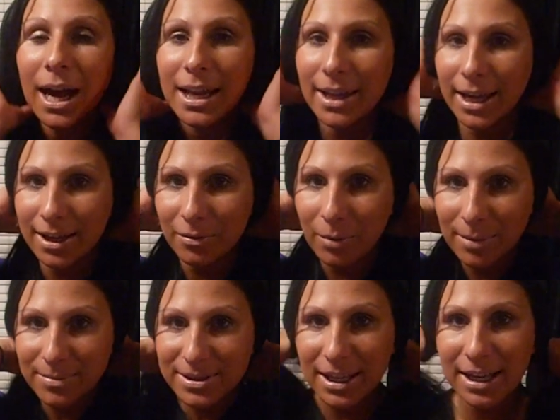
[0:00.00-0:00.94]
I'd like a
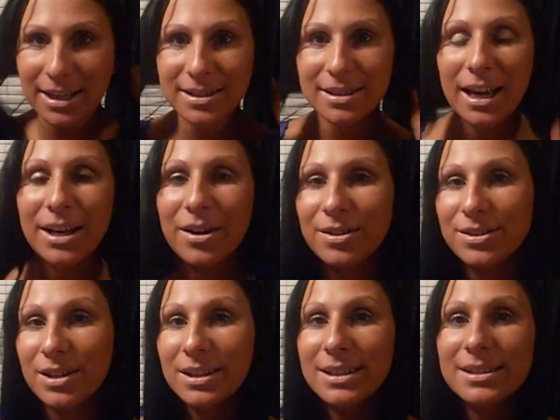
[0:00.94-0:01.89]
website. I know
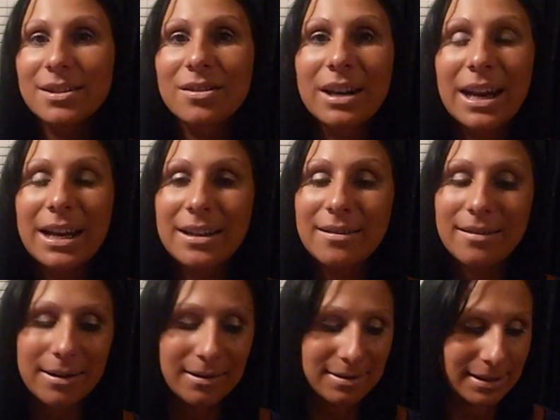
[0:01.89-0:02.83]
it's not listed on any
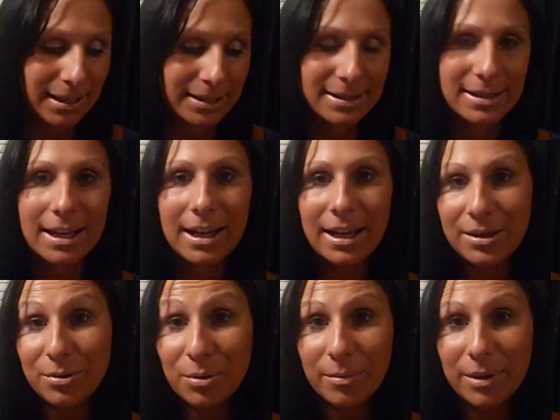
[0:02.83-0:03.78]
of the sites that
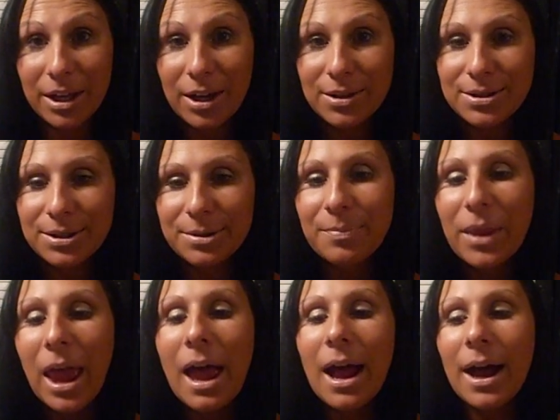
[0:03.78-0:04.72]
I normally go to.
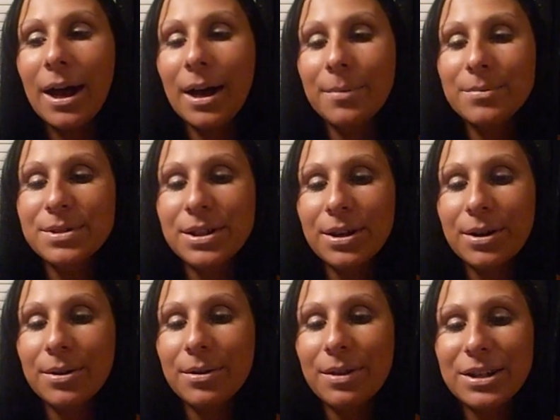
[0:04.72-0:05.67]

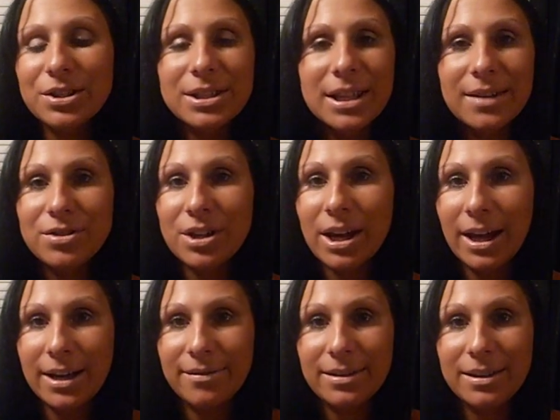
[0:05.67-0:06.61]
So that just gives you
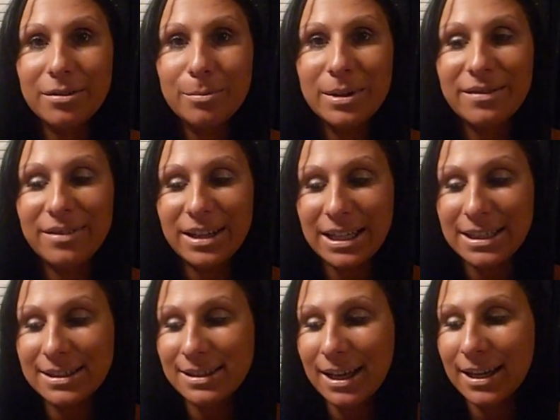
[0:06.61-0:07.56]
kind of a little bit of an
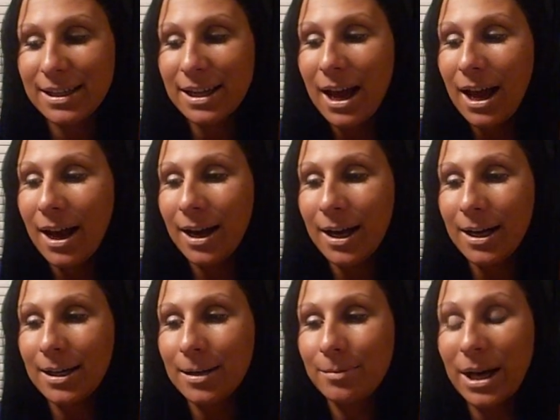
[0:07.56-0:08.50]
insight.
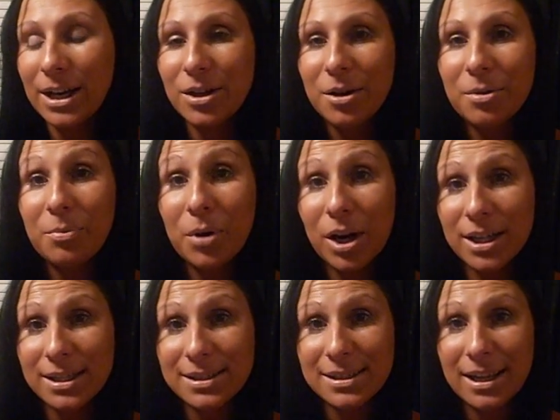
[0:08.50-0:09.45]
I know
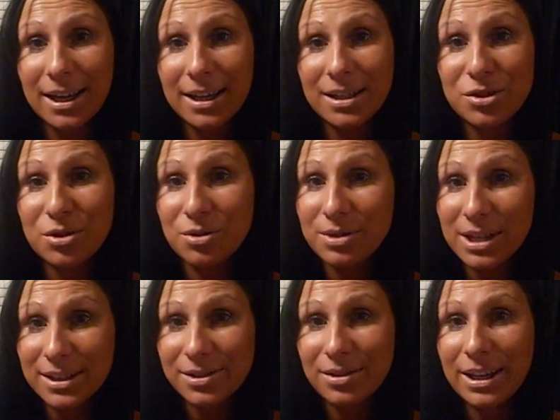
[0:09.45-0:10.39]
products that do
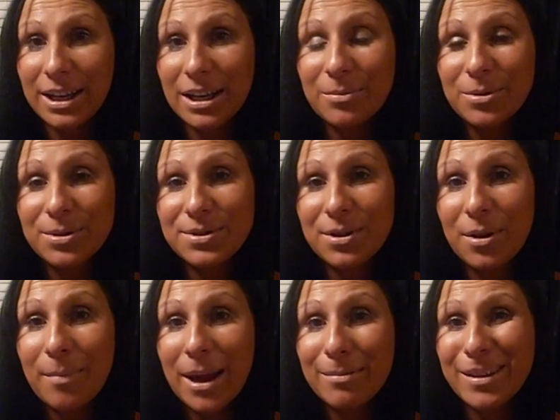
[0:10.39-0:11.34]
test on animals
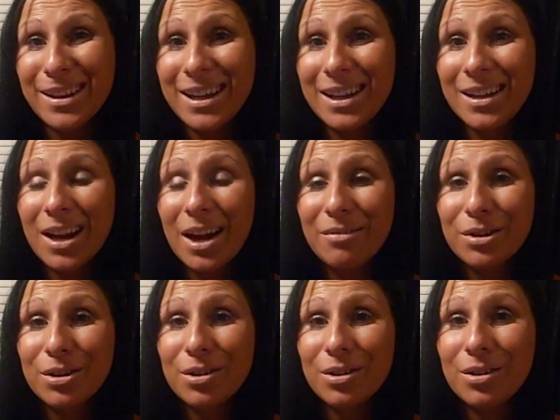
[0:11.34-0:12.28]
are Maybelline,
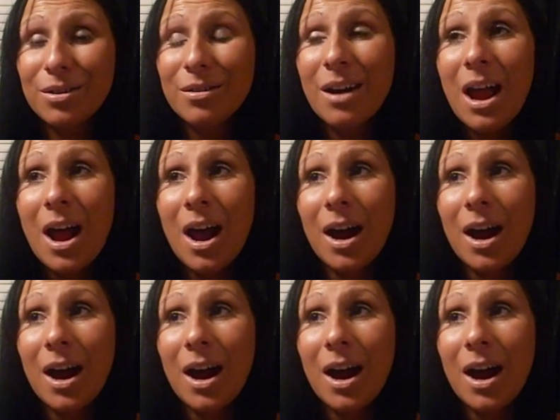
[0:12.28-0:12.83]
CoverGirl.